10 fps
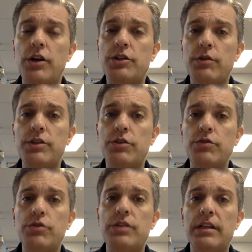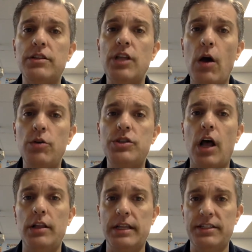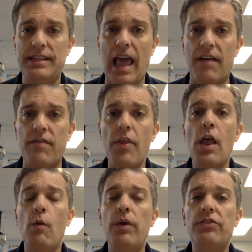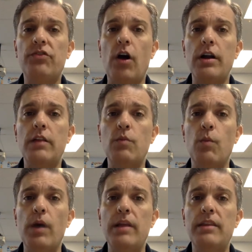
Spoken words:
to introduce the notes on the staff. We started with